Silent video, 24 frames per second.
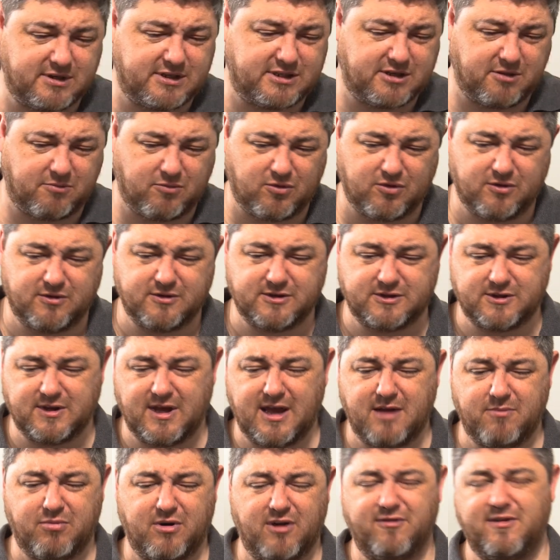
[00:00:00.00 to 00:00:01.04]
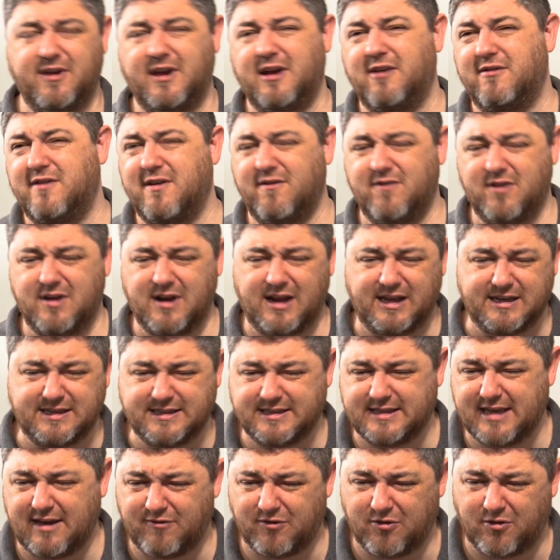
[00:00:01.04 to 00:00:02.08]
some others there, but I think I've given you like
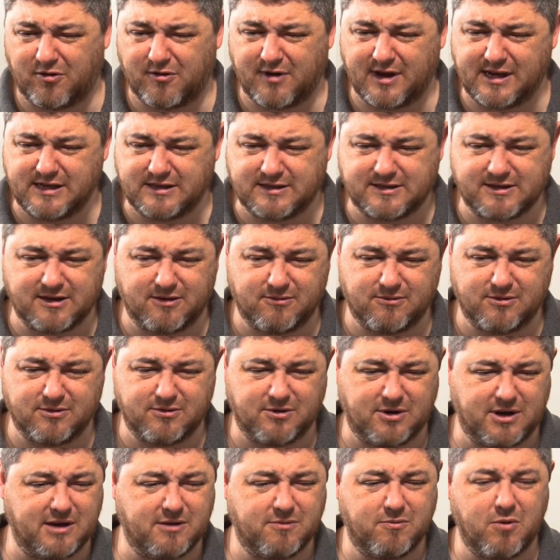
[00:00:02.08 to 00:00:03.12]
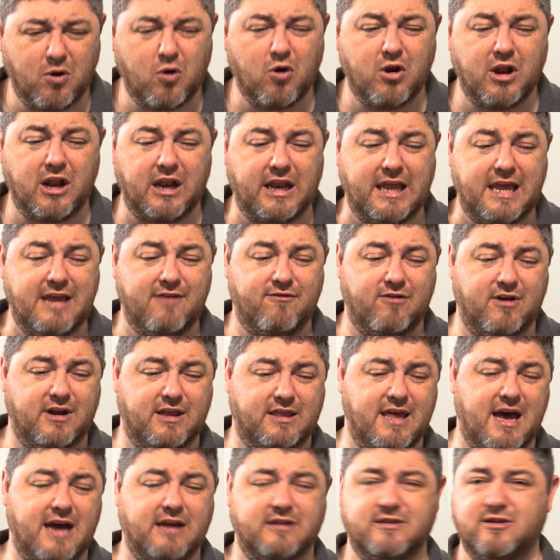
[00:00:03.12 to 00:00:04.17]
7 or 8, so we're gonna leave it at
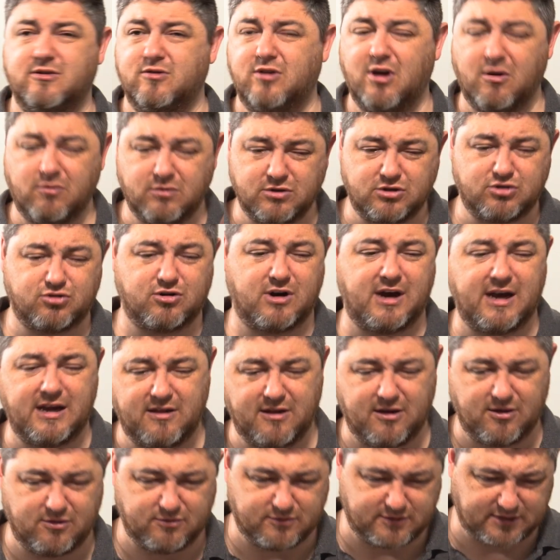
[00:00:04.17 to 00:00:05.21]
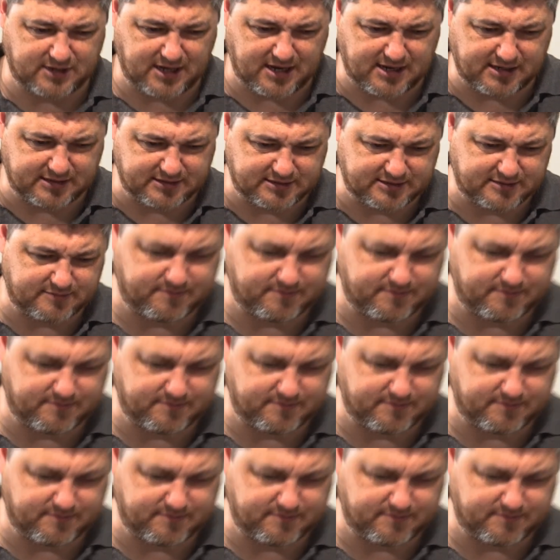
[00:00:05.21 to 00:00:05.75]
that. So go and try those, guys.